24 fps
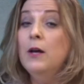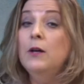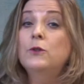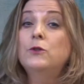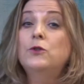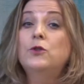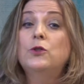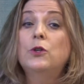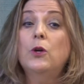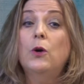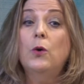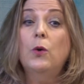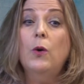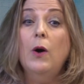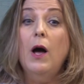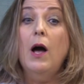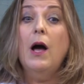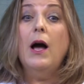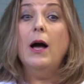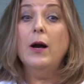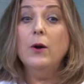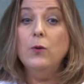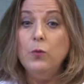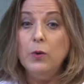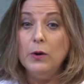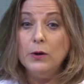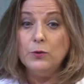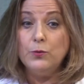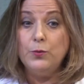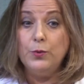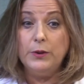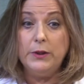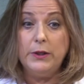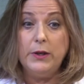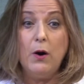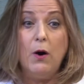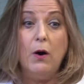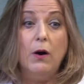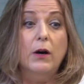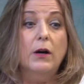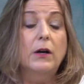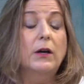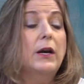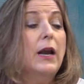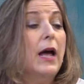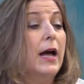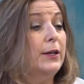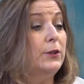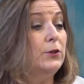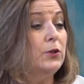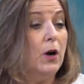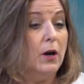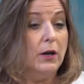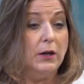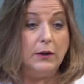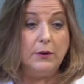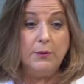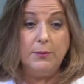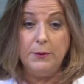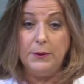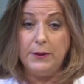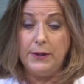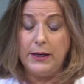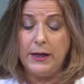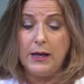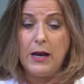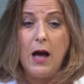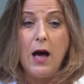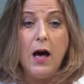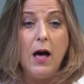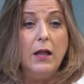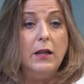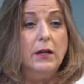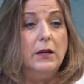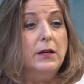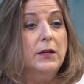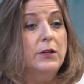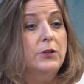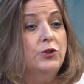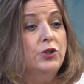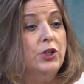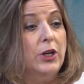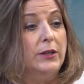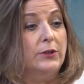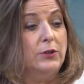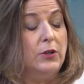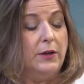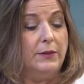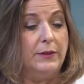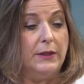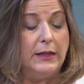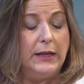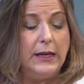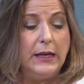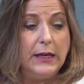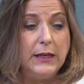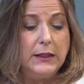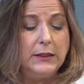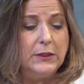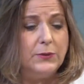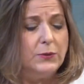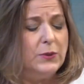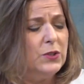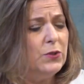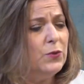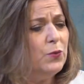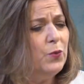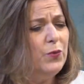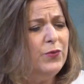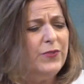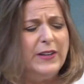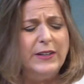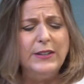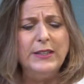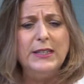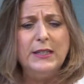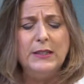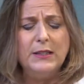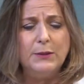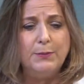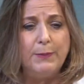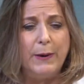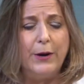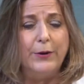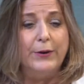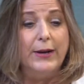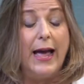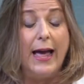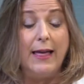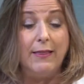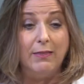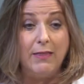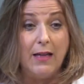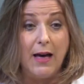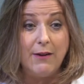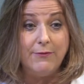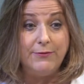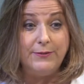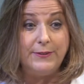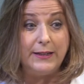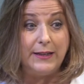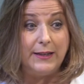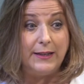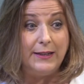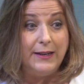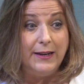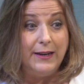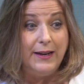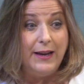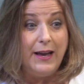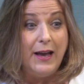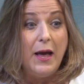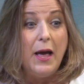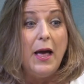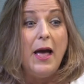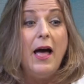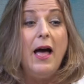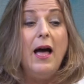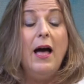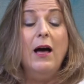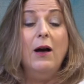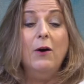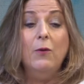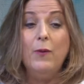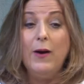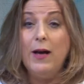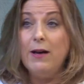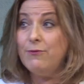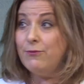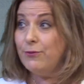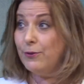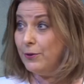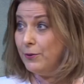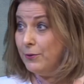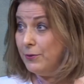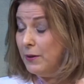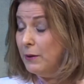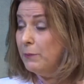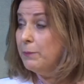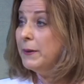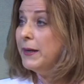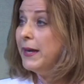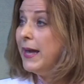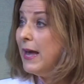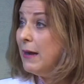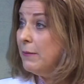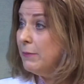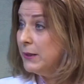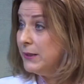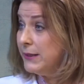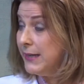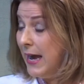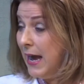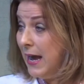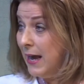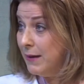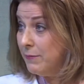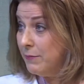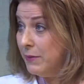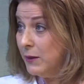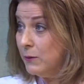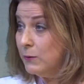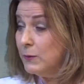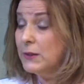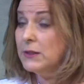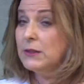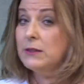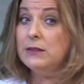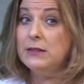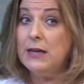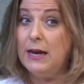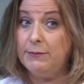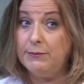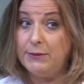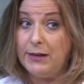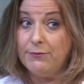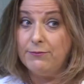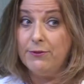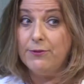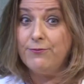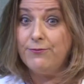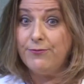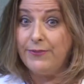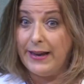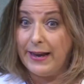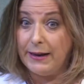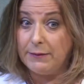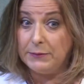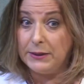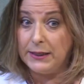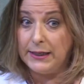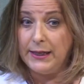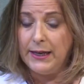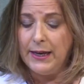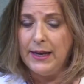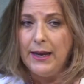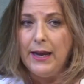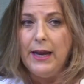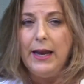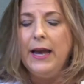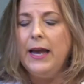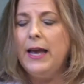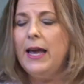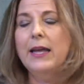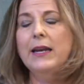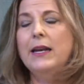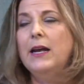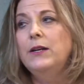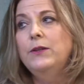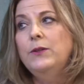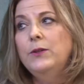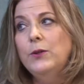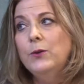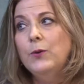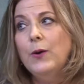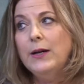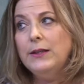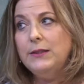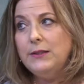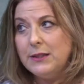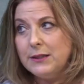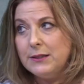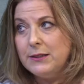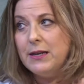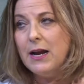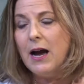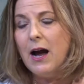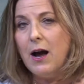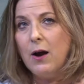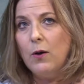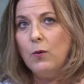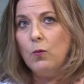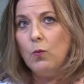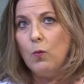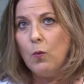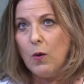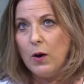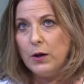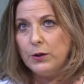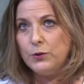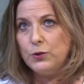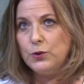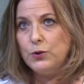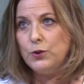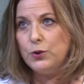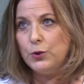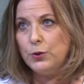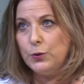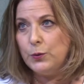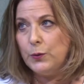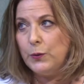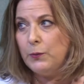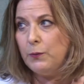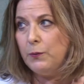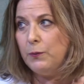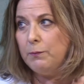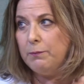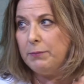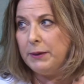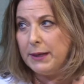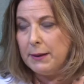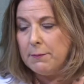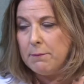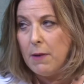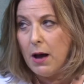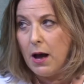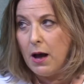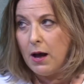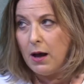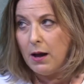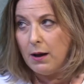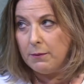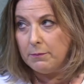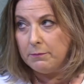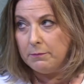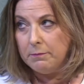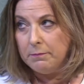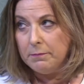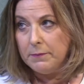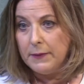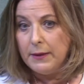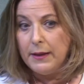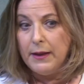So I worked really hard. I taught at community college. I taught the kids. It was very inspiring. I loved it. However, there became a time that it was time to have a family, and I knew I did not want to be a mom